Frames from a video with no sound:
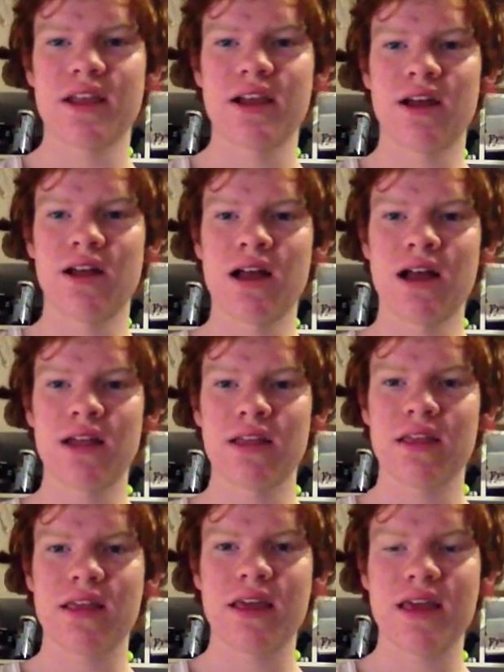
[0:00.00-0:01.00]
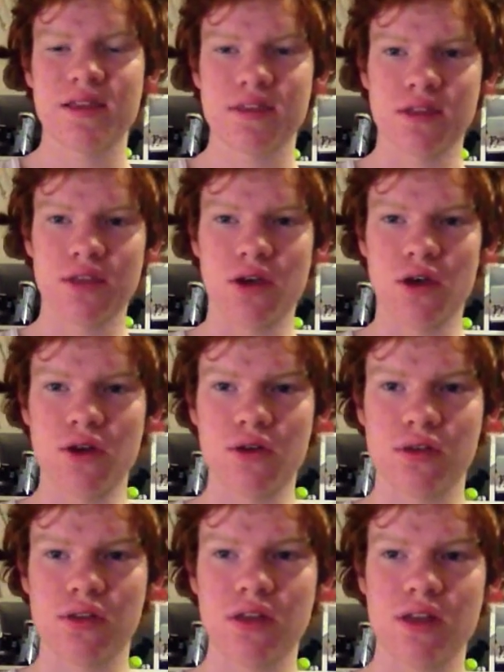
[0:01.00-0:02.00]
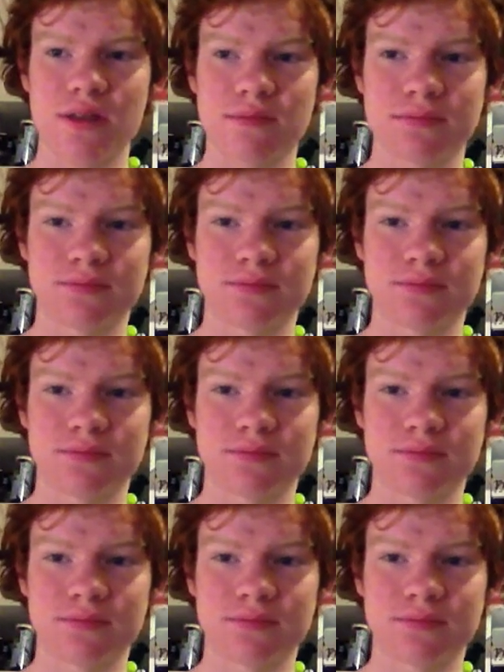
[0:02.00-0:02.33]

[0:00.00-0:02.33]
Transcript: then I'll answer those in